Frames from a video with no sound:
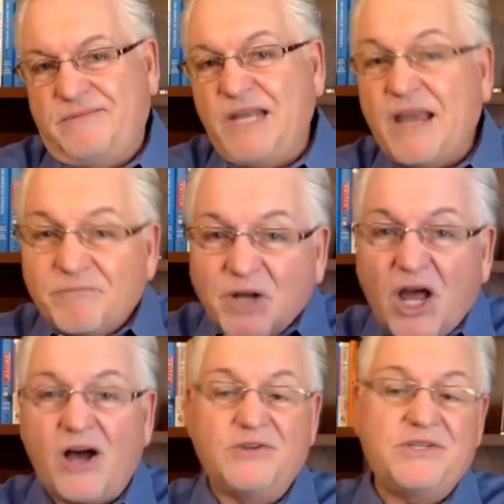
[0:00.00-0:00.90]
I mean, you have
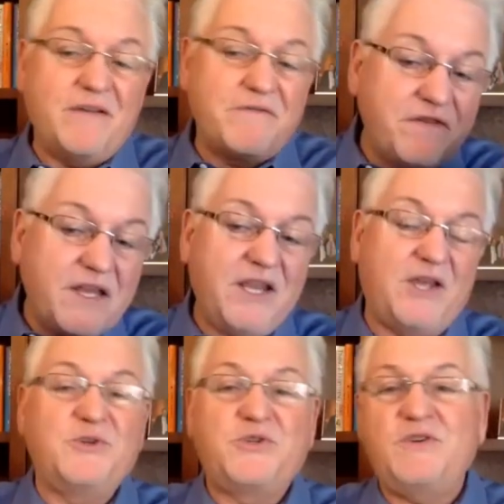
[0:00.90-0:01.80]
blogs, you have
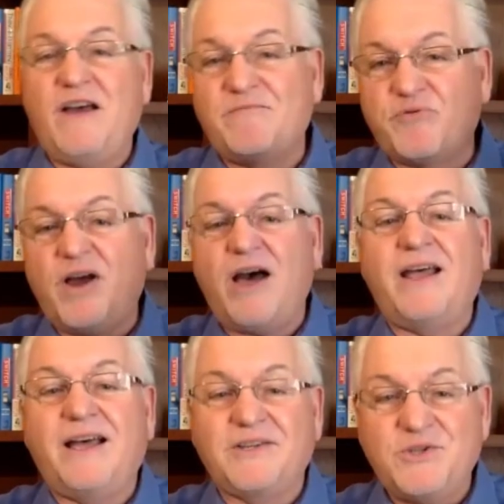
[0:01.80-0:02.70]
videos, you have
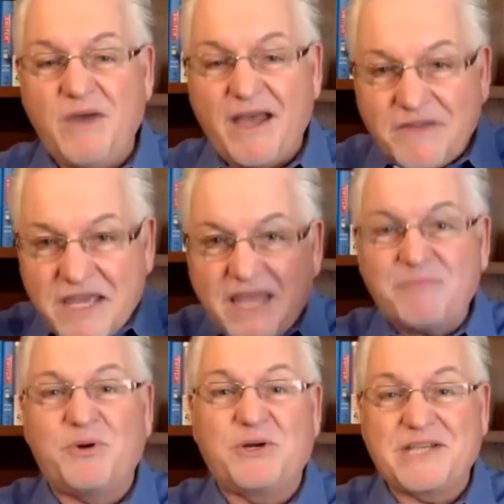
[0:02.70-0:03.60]
products, you have
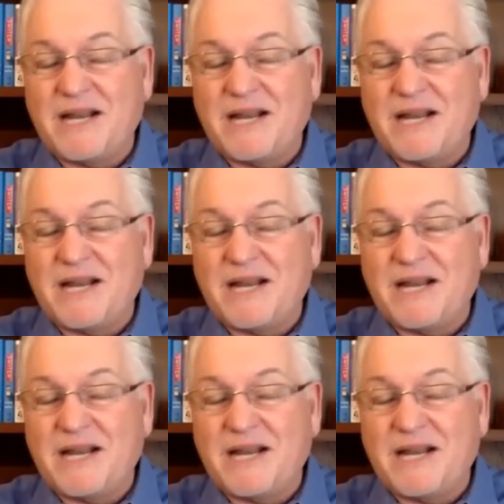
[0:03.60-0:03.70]
ebooks.